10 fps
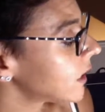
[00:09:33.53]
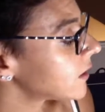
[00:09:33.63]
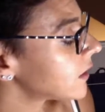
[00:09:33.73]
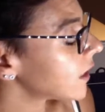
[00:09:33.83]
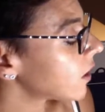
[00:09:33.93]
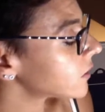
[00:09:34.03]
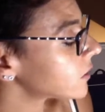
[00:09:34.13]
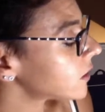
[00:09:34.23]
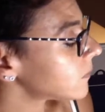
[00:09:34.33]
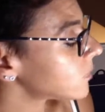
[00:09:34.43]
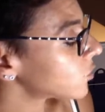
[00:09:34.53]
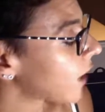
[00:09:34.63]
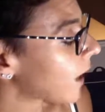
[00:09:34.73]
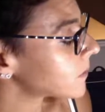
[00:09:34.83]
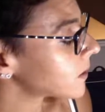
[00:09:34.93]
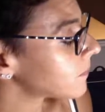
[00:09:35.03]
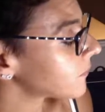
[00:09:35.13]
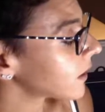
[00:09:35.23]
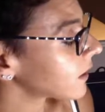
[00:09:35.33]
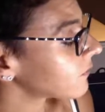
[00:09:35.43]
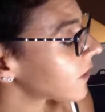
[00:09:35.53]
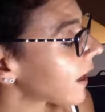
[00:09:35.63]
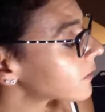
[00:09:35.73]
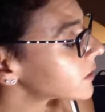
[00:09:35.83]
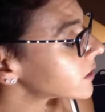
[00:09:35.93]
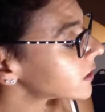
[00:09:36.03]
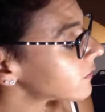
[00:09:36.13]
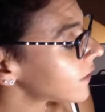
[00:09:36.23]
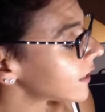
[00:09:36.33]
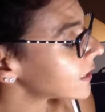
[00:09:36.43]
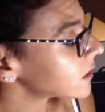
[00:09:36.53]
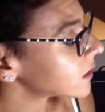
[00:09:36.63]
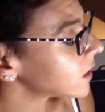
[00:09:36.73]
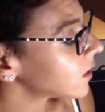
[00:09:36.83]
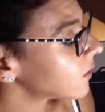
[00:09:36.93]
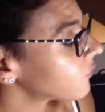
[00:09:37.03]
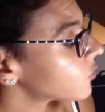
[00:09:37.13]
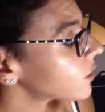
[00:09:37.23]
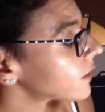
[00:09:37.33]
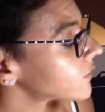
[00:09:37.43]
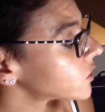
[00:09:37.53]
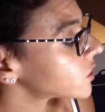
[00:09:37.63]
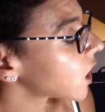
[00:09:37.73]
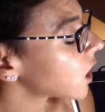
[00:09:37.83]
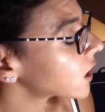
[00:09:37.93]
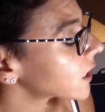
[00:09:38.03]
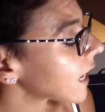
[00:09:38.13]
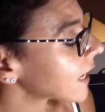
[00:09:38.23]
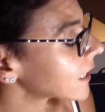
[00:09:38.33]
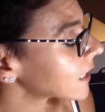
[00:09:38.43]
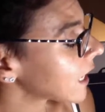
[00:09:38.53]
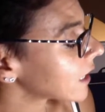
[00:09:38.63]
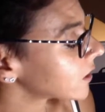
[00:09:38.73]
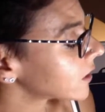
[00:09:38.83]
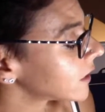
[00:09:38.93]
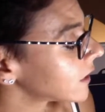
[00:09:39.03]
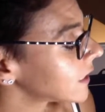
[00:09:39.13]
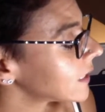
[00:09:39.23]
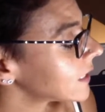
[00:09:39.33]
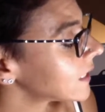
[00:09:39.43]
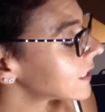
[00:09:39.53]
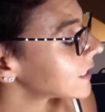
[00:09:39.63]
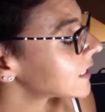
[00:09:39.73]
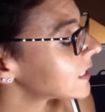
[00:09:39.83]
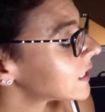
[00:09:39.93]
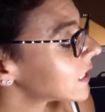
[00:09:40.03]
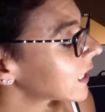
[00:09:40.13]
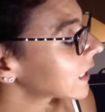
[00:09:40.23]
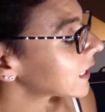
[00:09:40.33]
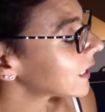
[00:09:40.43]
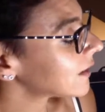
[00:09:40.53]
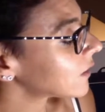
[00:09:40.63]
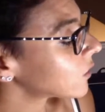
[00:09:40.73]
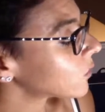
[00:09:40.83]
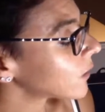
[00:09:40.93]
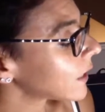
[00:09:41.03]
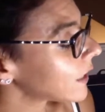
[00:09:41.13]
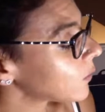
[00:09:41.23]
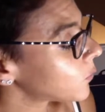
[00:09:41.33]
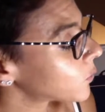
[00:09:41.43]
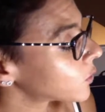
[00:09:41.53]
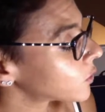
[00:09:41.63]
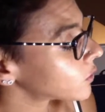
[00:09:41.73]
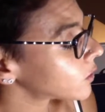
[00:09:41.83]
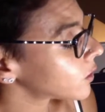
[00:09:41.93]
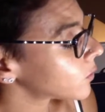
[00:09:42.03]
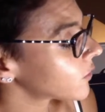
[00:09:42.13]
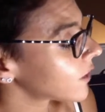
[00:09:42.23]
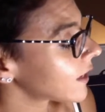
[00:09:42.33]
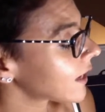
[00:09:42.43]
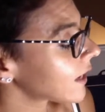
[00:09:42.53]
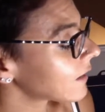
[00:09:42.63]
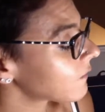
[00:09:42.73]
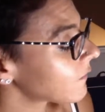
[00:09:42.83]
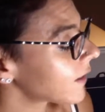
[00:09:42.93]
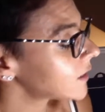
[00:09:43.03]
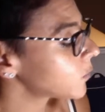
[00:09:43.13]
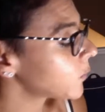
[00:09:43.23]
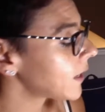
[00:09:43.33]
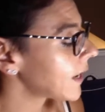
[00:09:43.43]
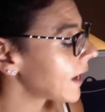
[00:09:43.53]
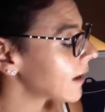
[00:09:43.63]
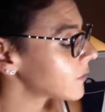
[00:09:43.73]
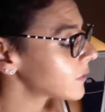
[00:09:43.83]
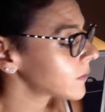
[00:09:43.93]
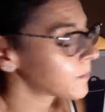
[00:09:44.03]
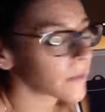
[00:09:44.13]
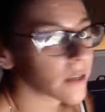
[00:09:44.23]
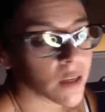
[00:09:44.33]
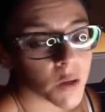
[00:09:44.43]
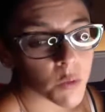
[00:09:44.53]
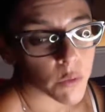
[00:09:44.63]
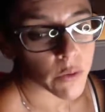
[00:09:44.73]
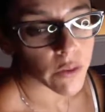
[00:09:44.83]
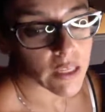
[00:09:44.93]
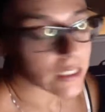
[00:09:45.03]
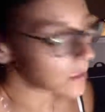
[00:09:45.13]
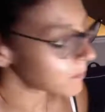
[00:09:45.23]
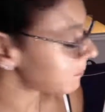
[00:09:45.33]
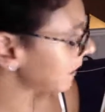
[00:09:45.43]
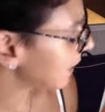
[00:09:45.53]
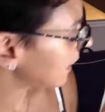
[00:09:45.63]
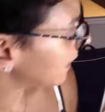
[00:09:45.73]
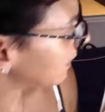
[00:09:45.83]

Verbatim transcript: They all seem trapped, like flowers in a vase, full of song and color yet stuck in a gray world where they can't find a way out. Will this be